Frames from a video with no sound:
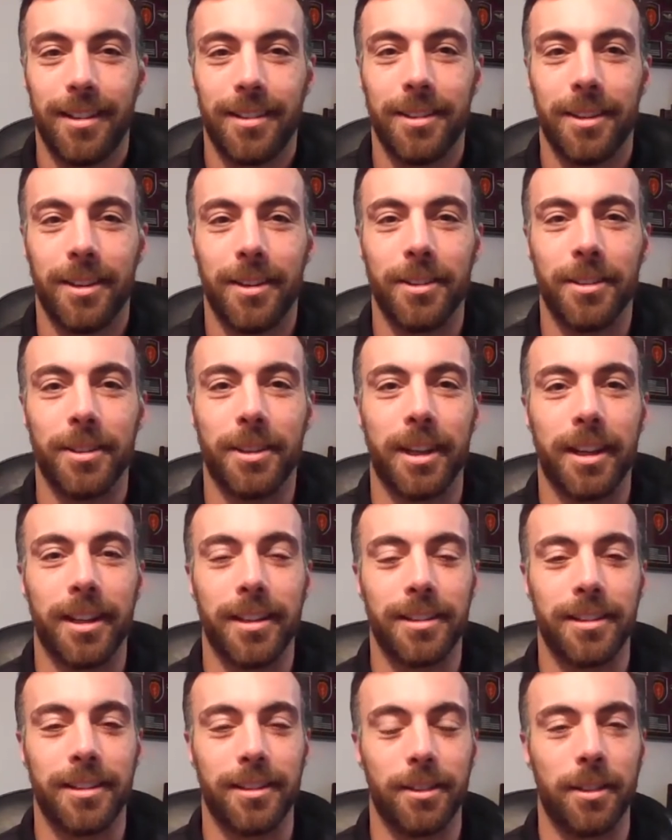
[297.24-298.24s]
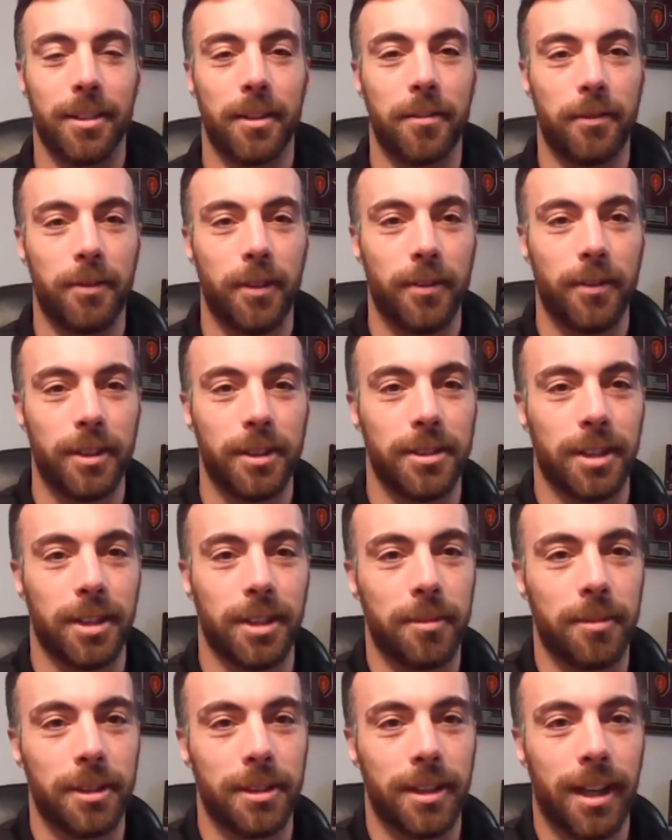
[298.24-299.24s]
You get 50
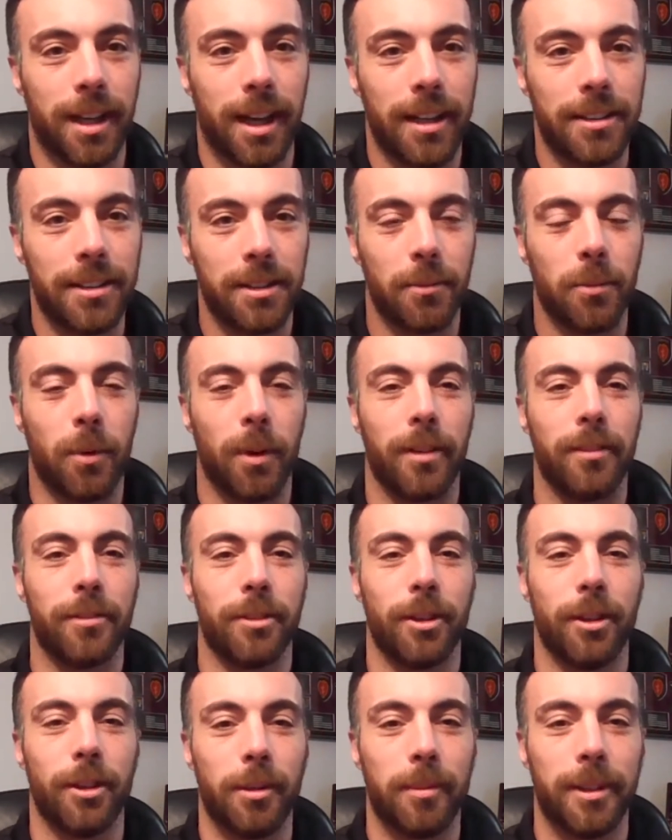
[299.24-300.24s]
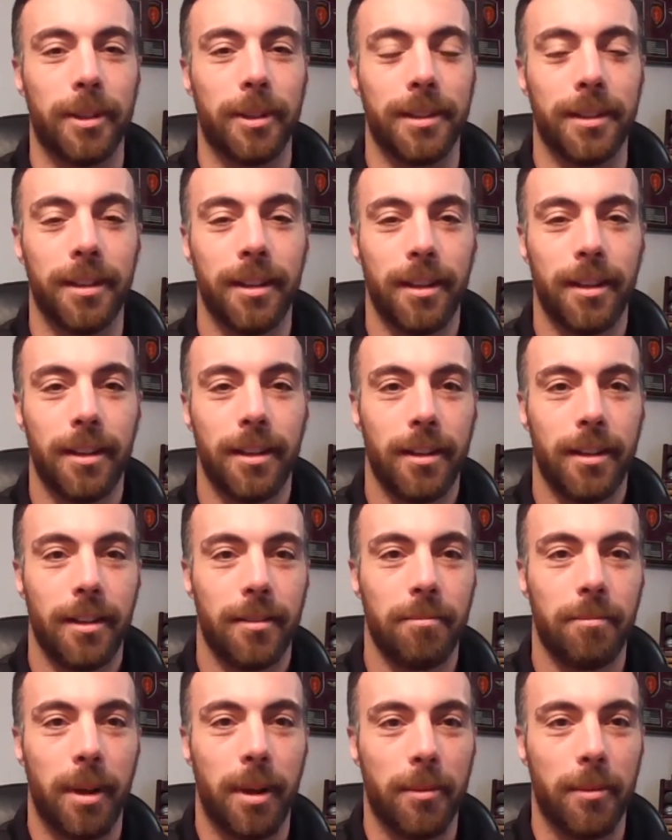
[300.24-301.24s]
something guys in one room and
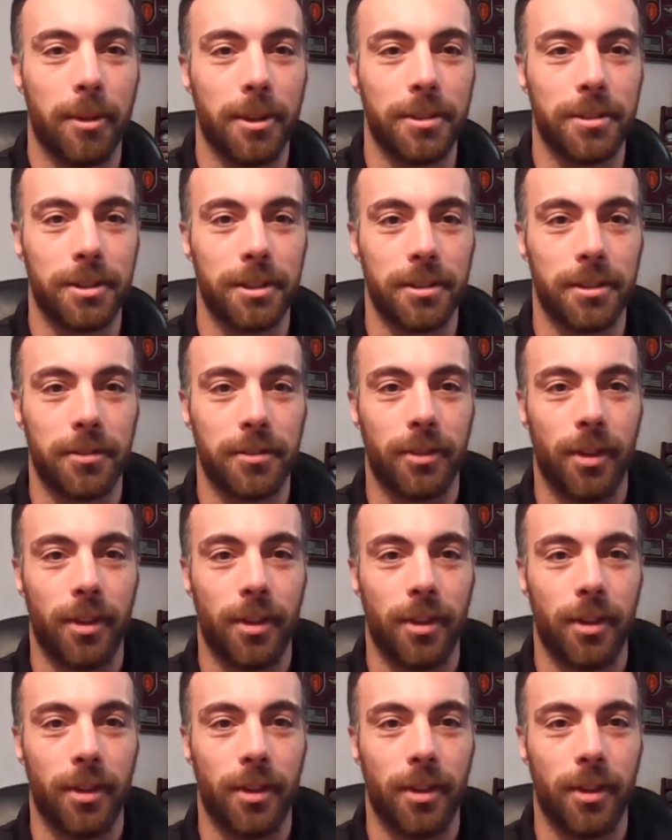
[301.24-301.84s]
memories just